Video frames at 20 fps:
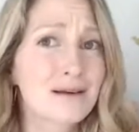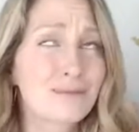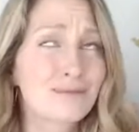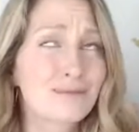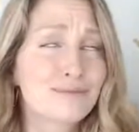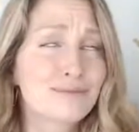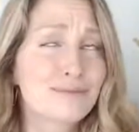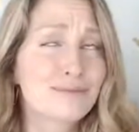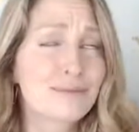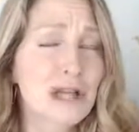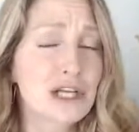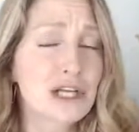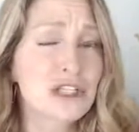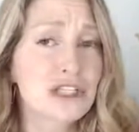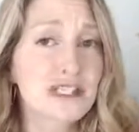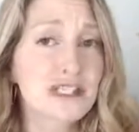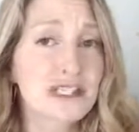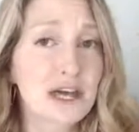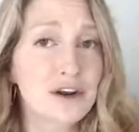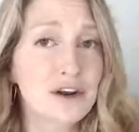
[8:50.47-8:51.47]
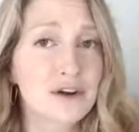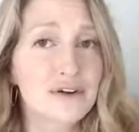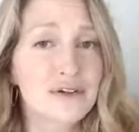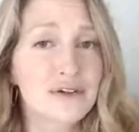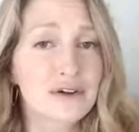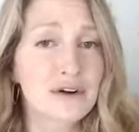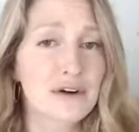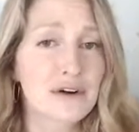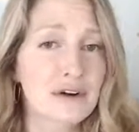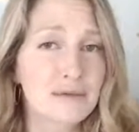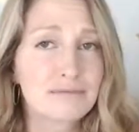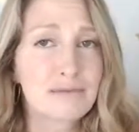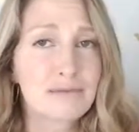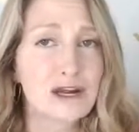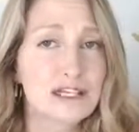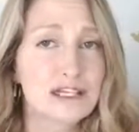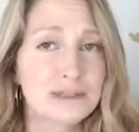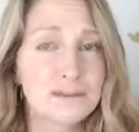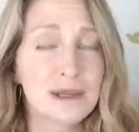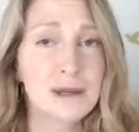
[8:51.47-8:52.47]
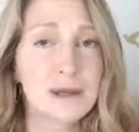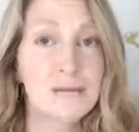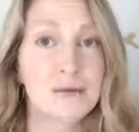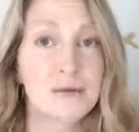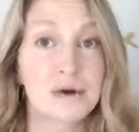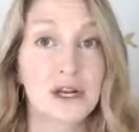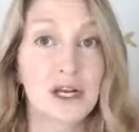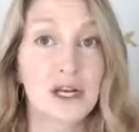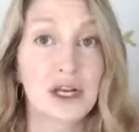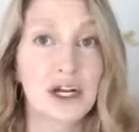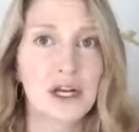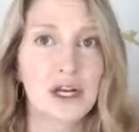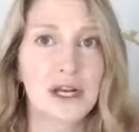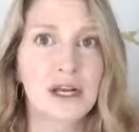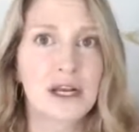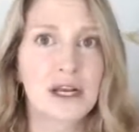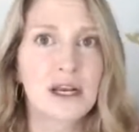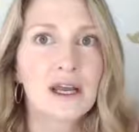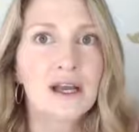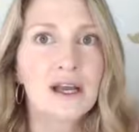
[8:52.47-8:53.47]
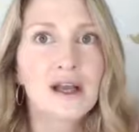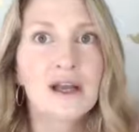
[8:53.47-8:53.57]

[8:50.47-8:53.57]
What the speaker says: I'll just settle for us being pretty good.